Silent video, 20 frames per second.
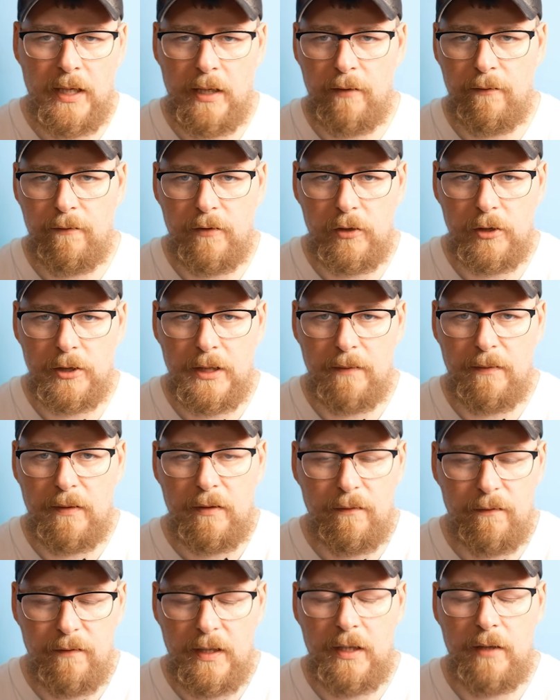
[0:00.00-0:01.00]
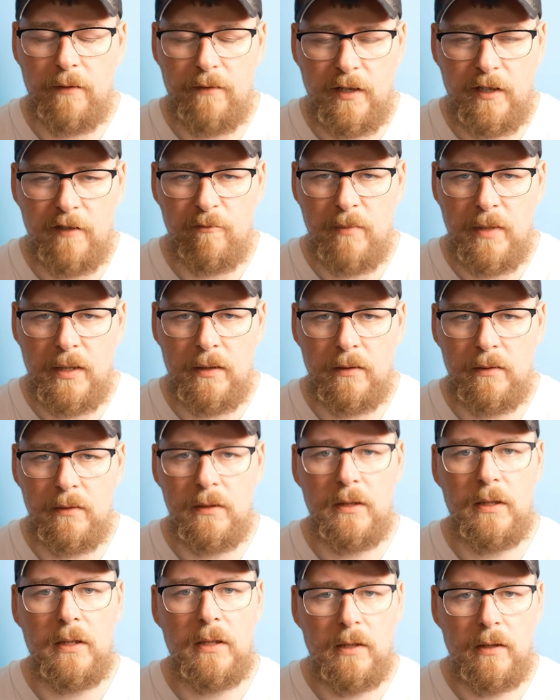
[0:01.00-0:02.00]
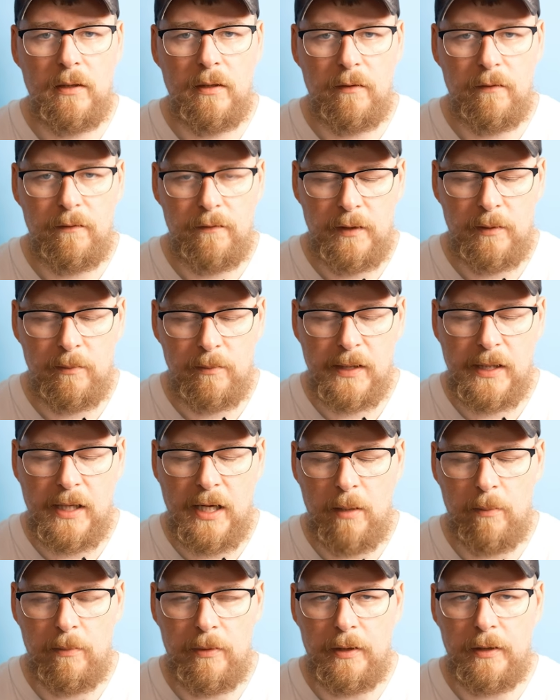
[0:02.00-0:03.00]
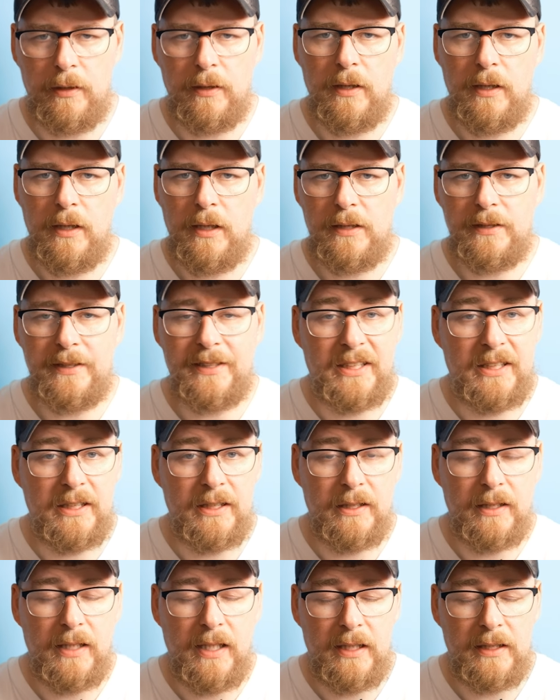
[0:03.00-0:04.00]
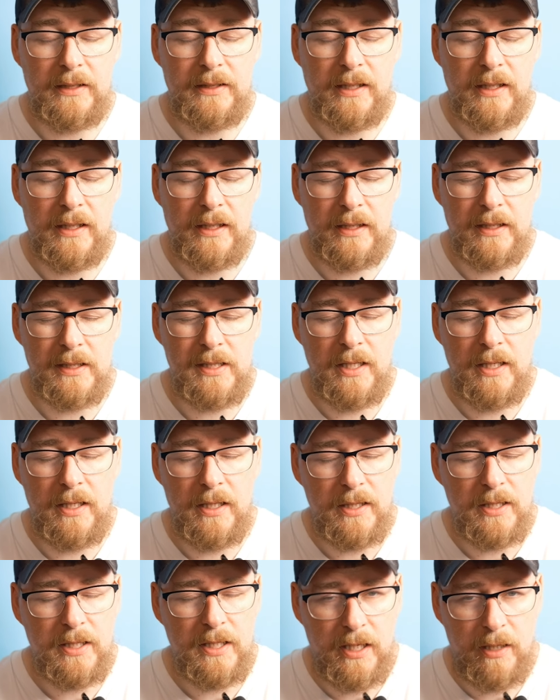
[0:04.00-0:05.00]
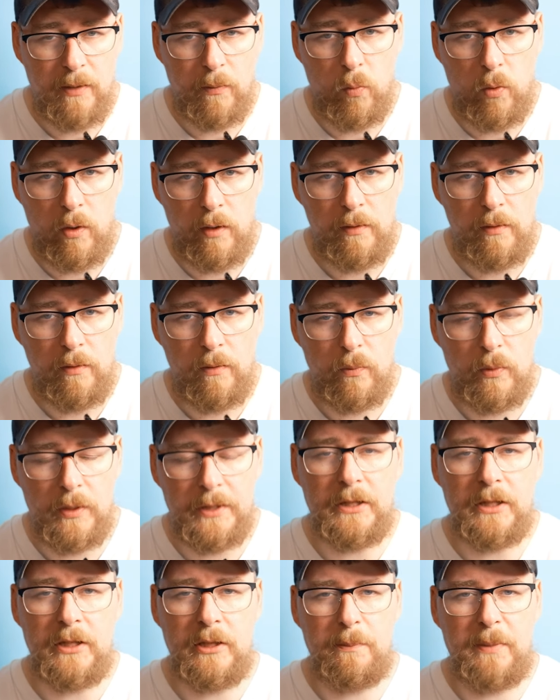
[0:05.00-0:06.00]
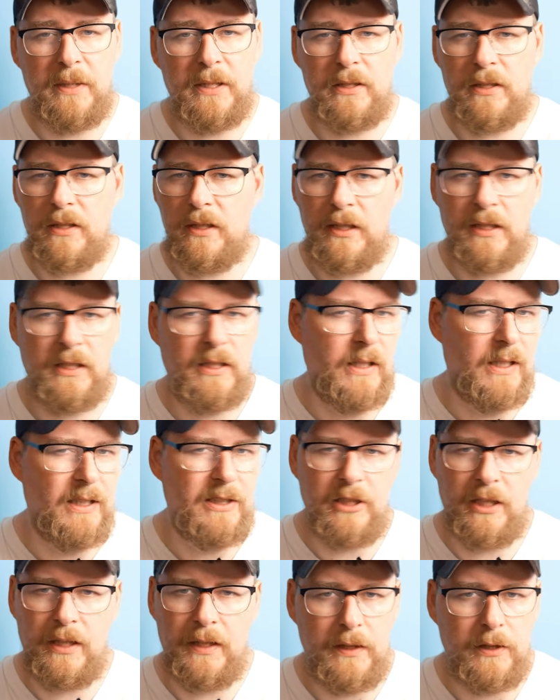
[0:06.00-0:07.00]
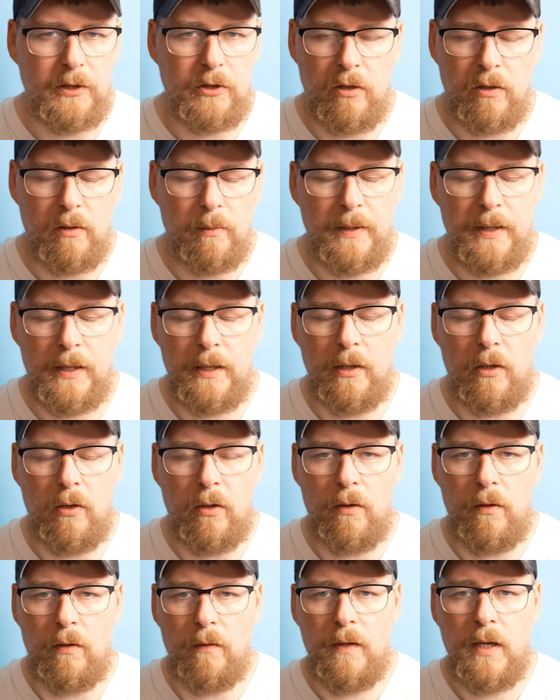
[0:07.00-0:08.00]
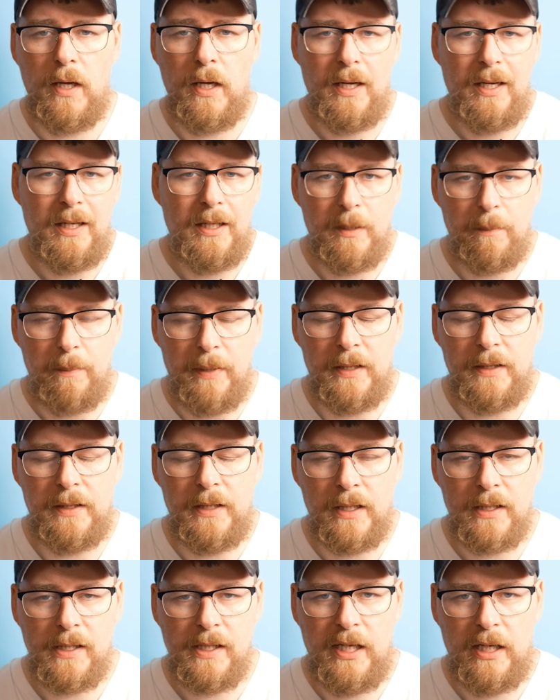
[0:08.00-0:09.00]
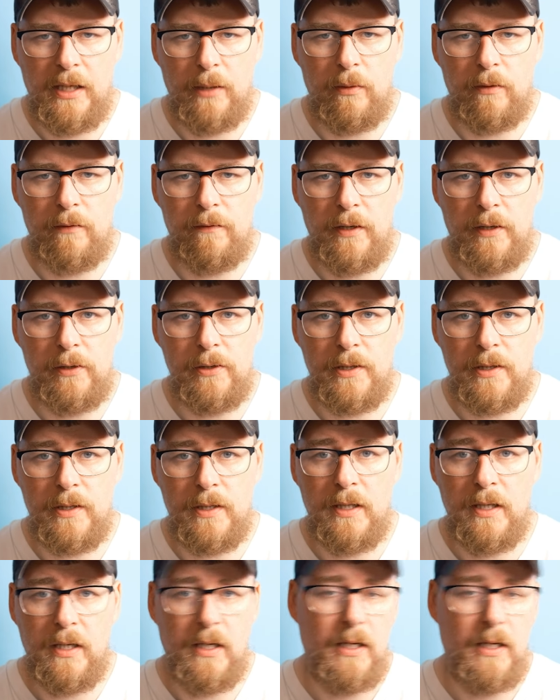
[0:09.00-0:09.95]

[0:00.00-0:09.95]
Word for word: first ever 35mm film camera. It's a Cassina CM1, which is basically a Chinese copy of the Pentax K1000.